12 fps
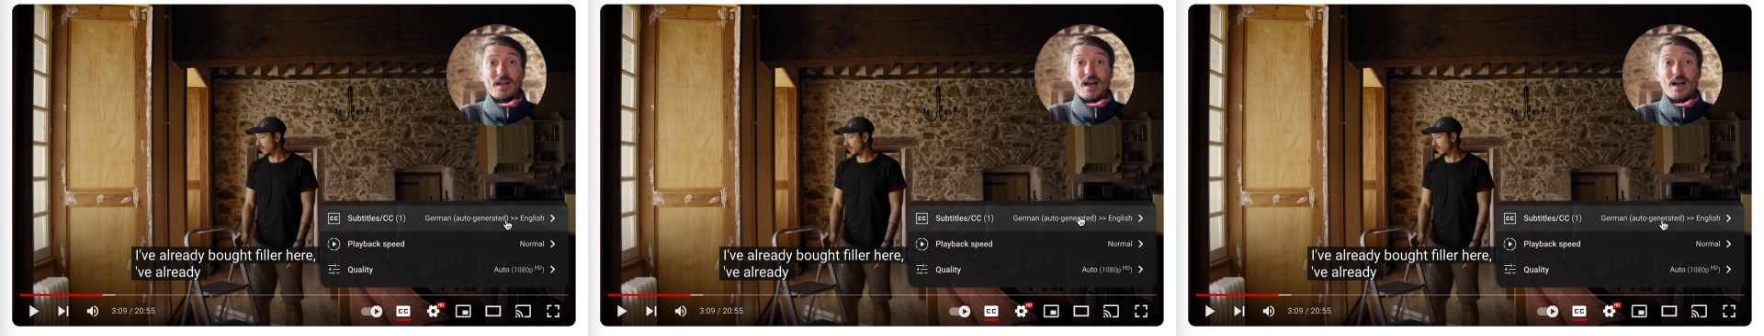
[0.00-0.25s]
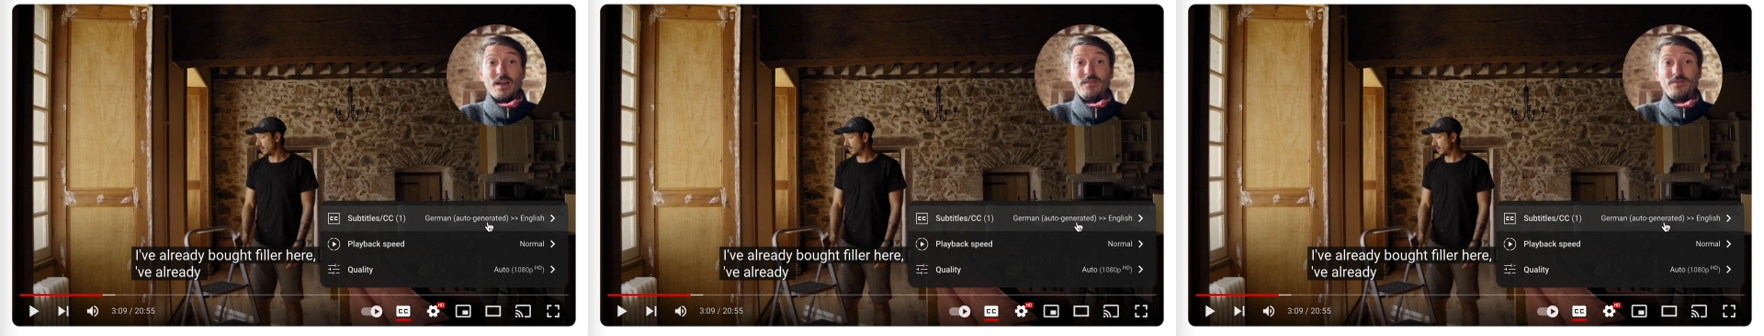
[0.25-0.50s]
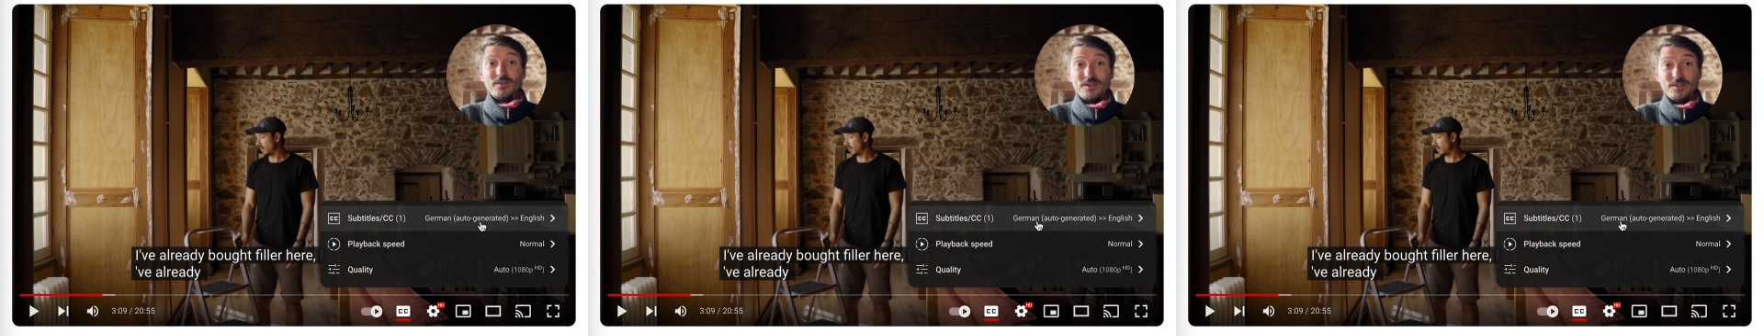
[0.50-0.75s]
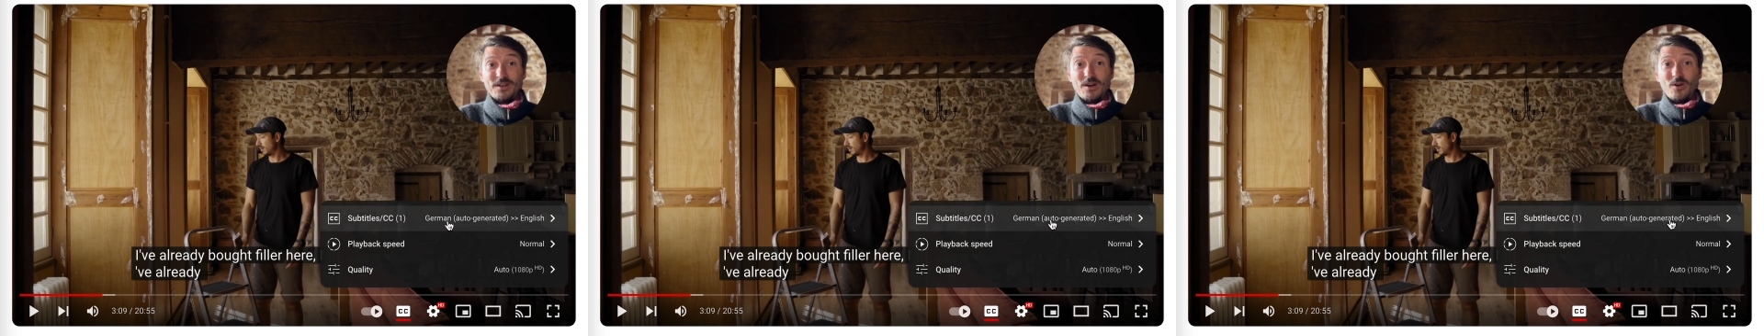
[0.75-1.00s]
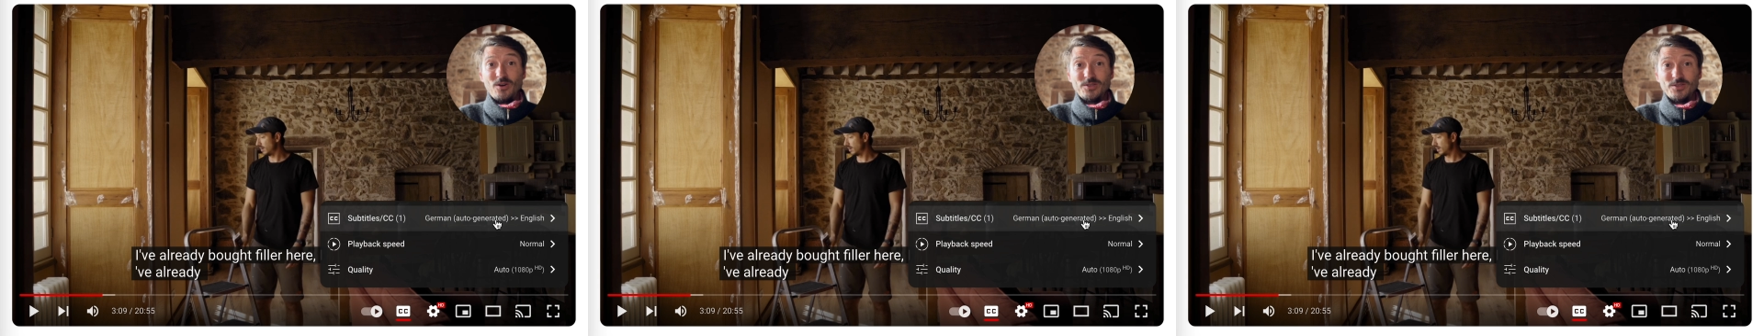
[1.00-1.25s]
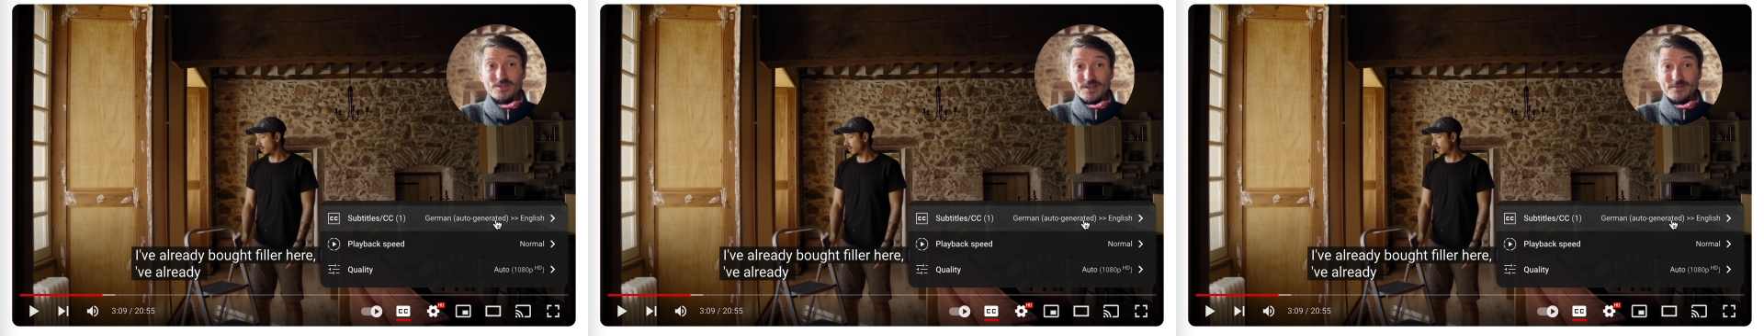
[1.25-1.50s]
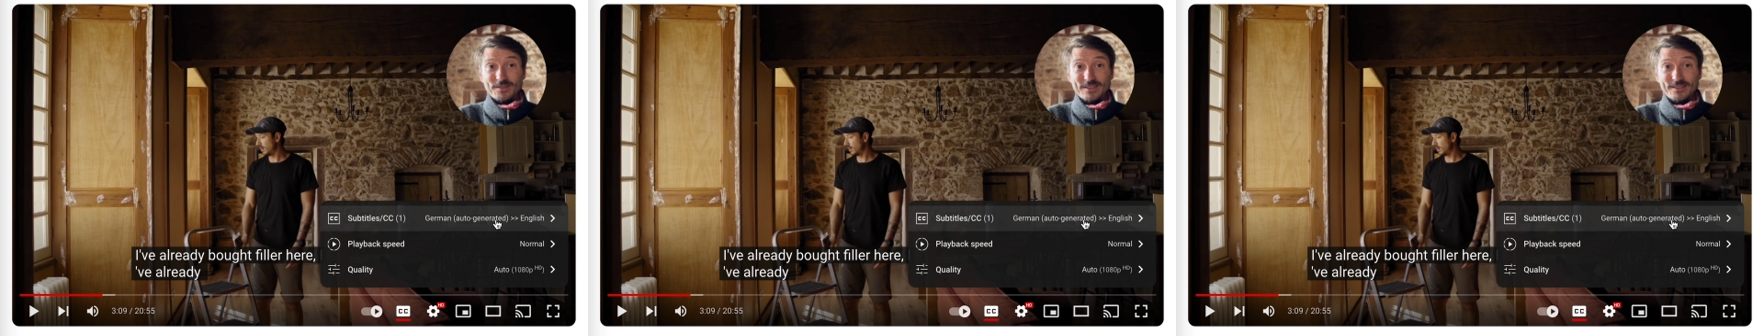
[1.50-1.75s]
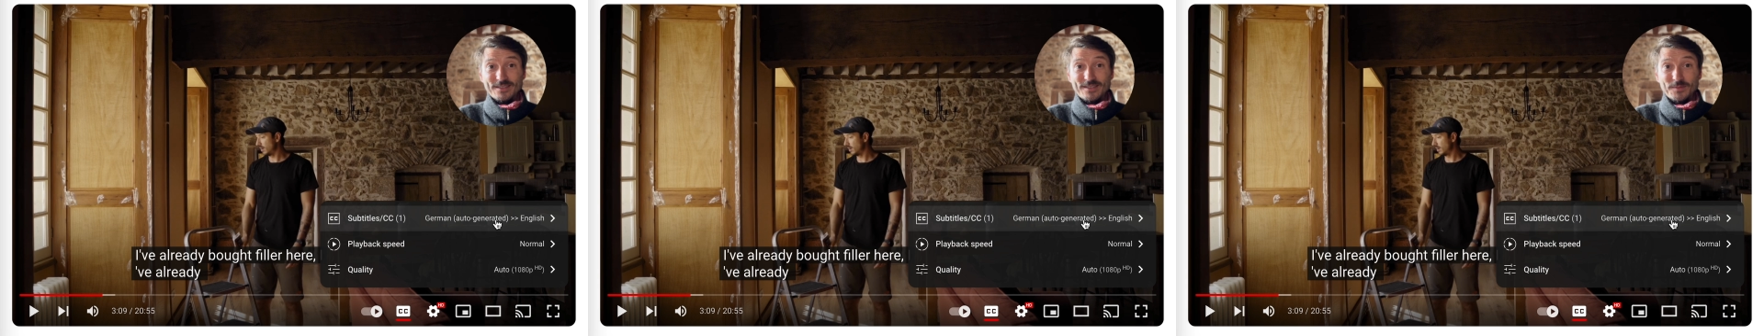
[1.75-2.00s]
either
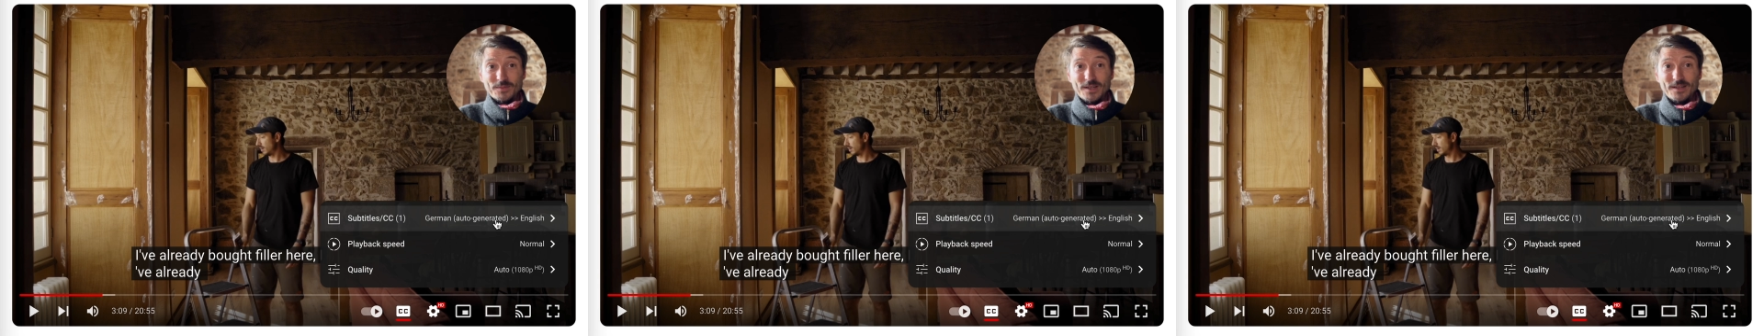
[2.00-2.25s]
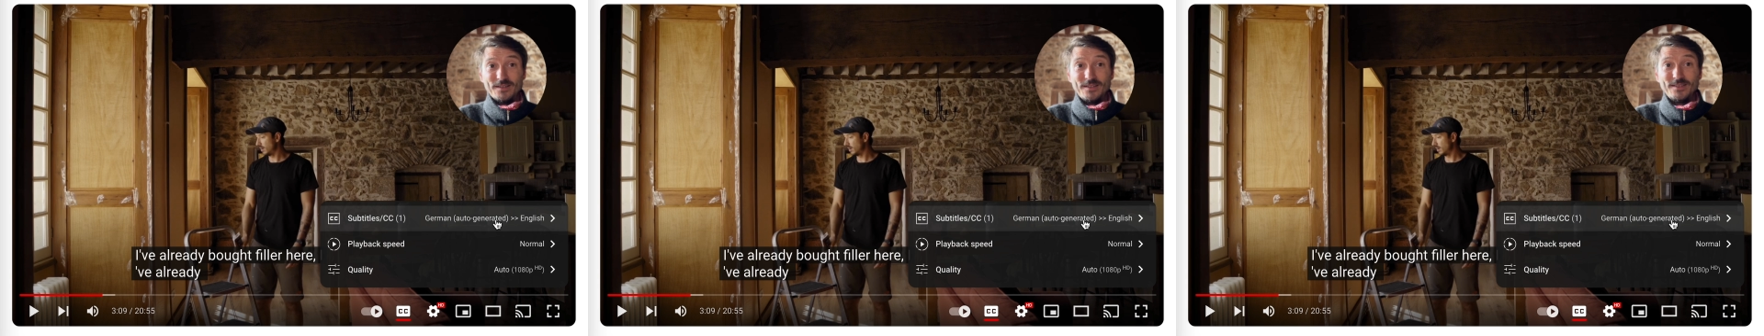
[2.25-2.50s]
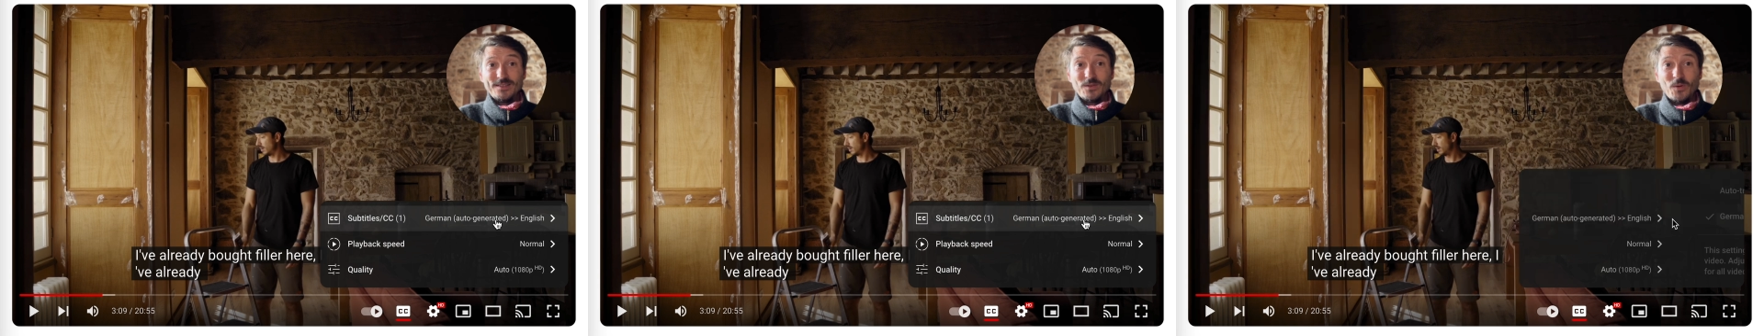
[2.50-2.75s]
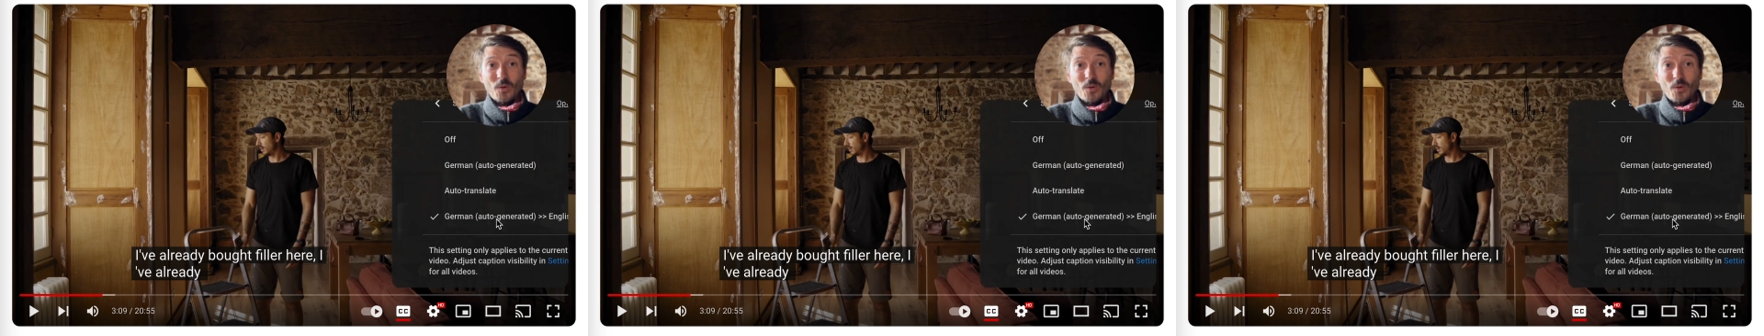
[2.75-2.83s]
auto-generated subtitles,